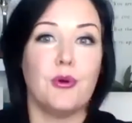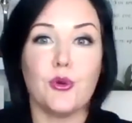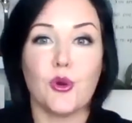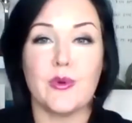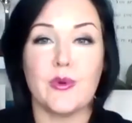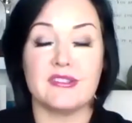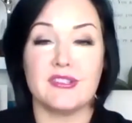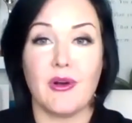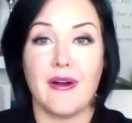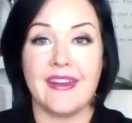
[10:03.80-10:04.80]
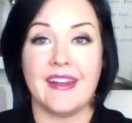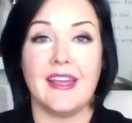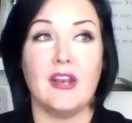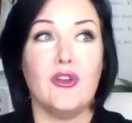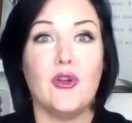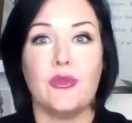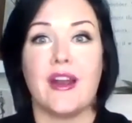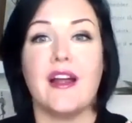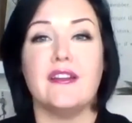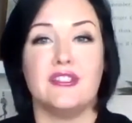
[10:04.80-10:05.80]
put your wisdom on it and know
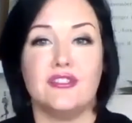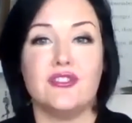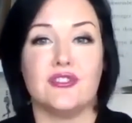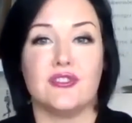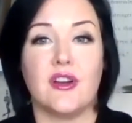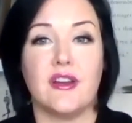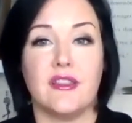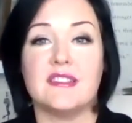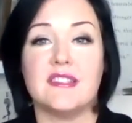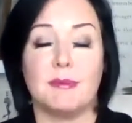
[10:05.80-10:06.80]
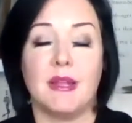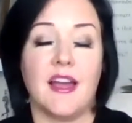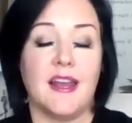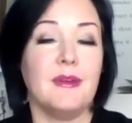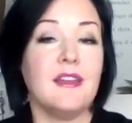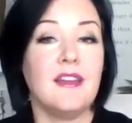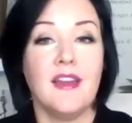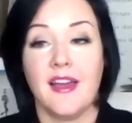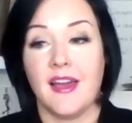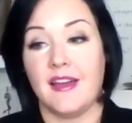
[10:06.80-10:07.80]
that our intentions are in the same alignment,
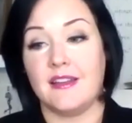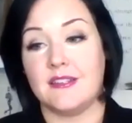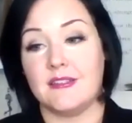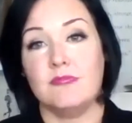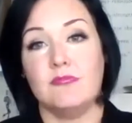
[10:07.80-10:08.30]
and